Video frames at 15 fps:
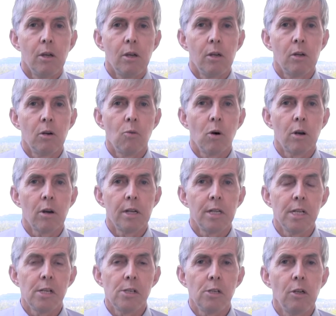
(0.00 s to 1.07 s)
you know, what
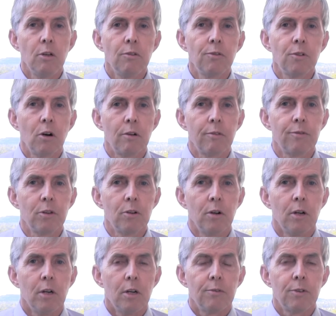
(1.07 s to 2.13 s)
ideas you've got for
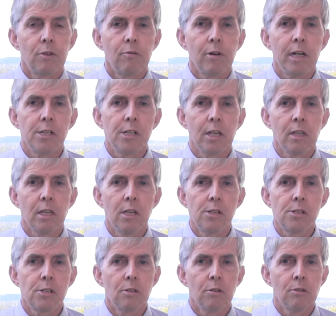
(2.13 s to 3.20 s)
reaching
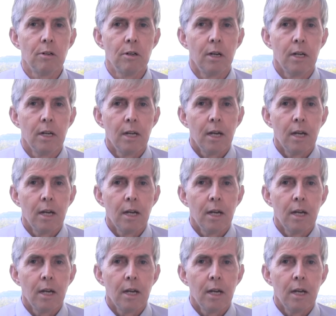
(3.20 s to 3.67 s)
these children.